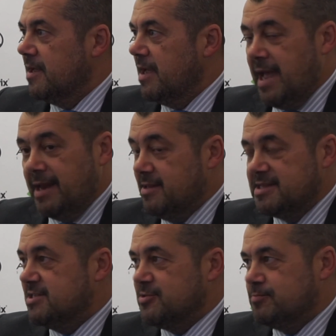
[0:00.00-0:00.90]
And
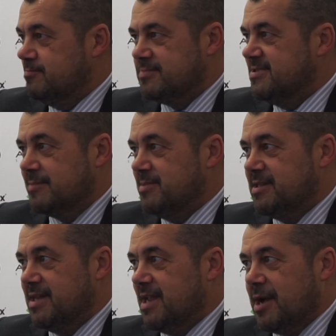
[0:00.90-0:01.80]
this is
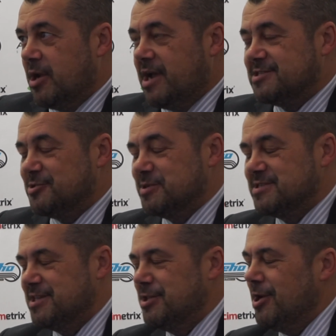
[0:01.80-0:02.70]
something that our customers,
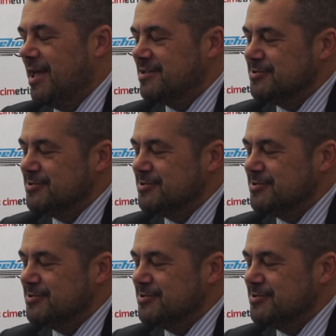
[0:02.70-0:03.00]
they don't like to.